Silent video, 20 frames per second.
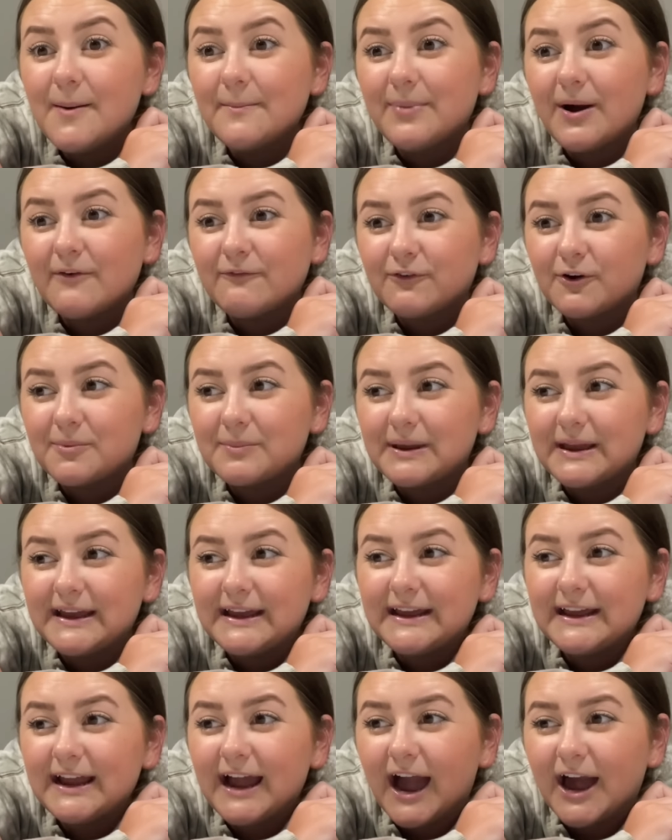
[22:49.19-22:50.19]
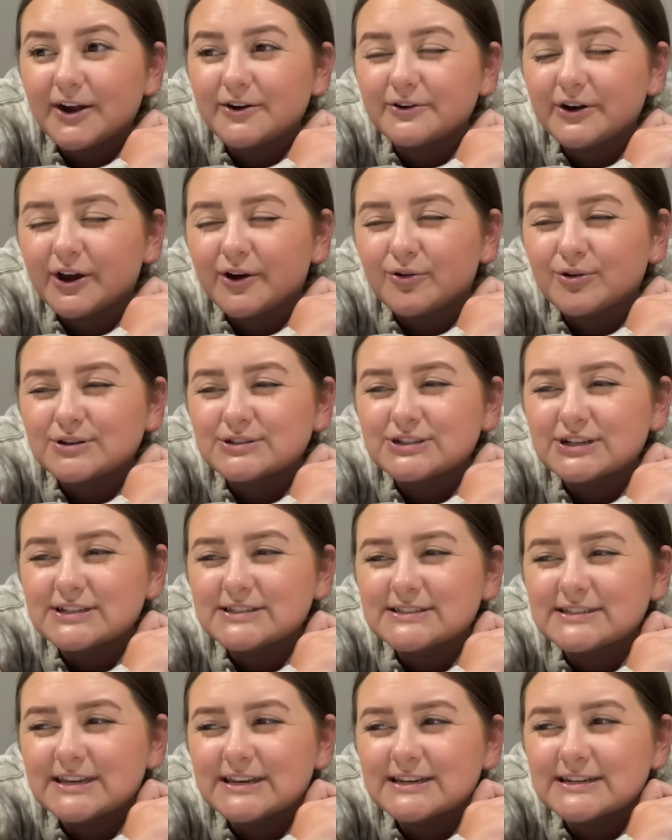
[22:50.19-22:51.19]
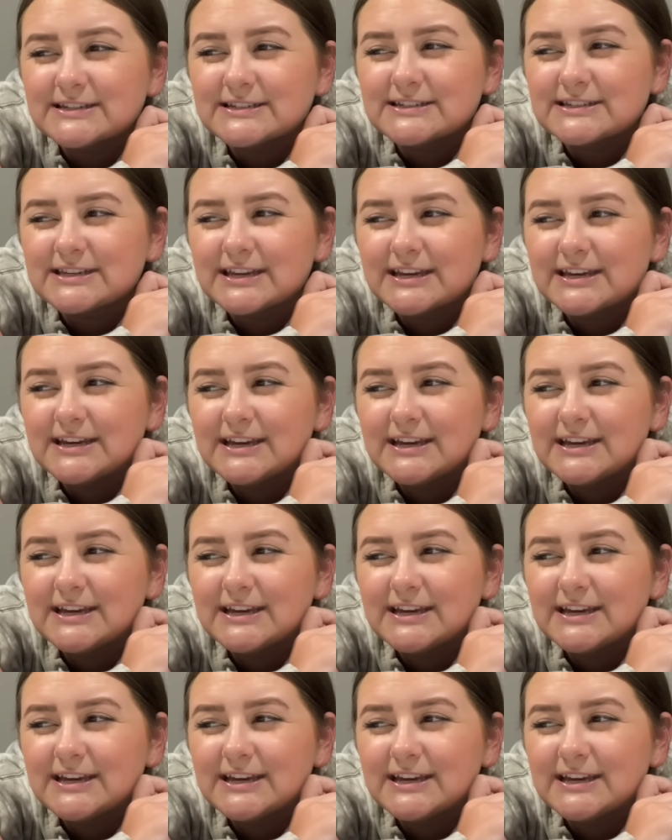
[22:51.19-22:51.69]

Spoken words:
But for me, I don't know, it just didn't